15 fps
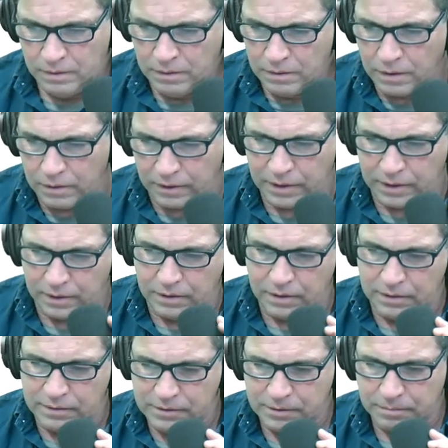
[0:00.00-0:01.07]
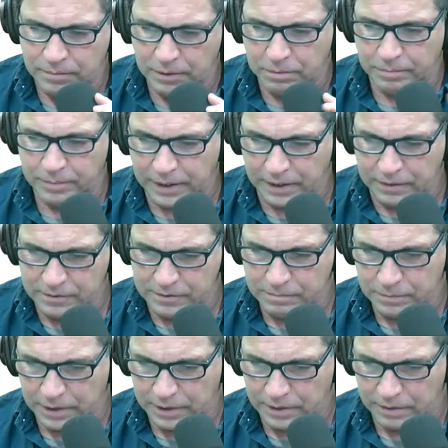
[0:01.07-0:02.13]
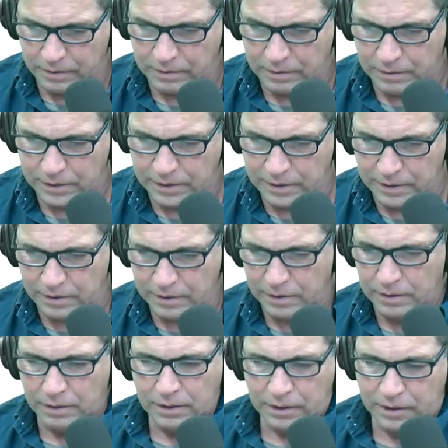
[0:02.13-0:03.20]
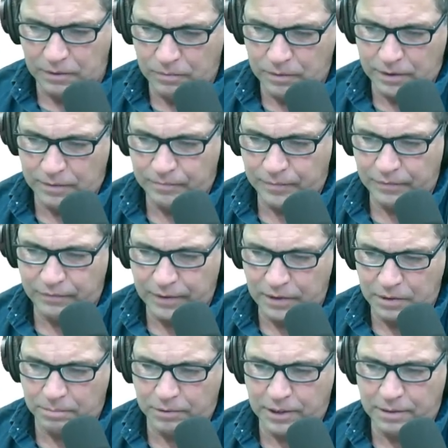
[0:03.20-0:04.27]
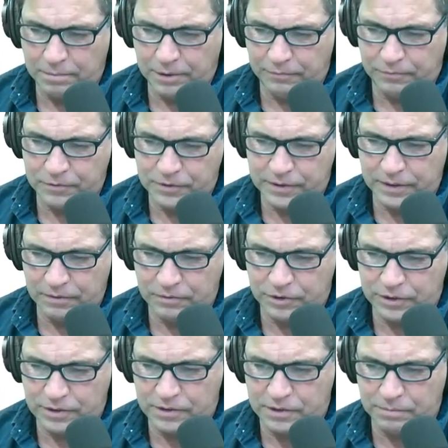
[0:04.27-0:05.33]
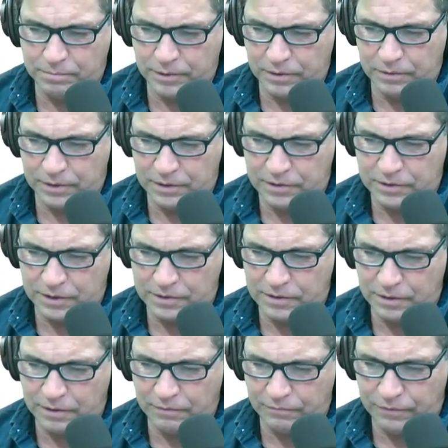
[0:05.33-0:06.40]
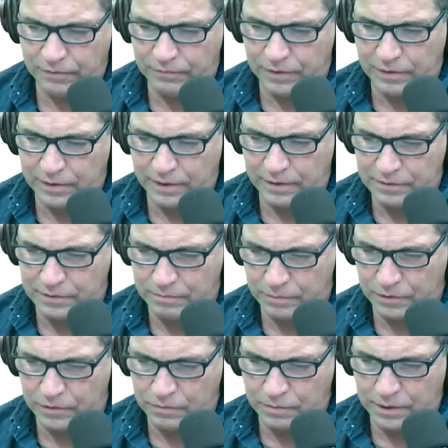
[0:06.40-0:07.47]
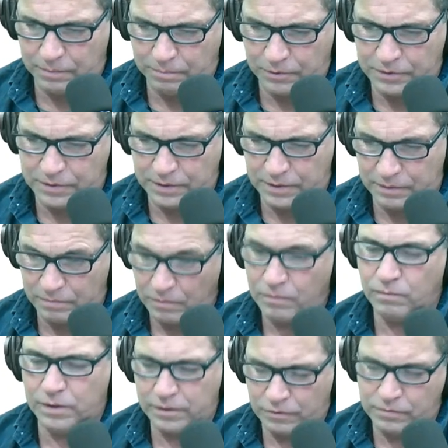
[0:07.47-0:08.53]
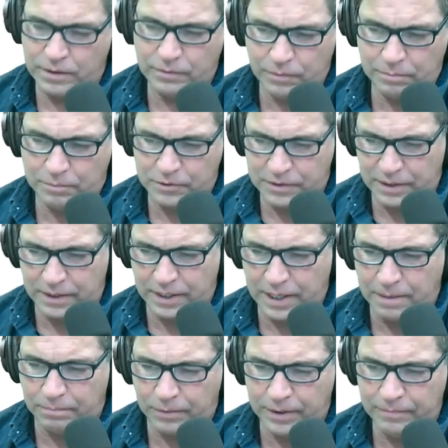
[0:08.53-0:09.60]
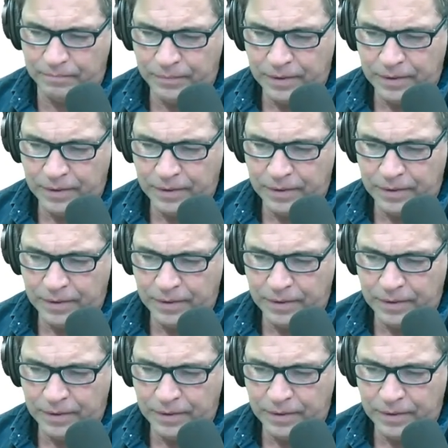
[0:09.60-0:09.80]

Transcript: Okay, good. Some people making some money here. Glad to hear it. Lucky one. Found a property for sale, just the building, 650,000 with 20% Wow, 21% cap rate.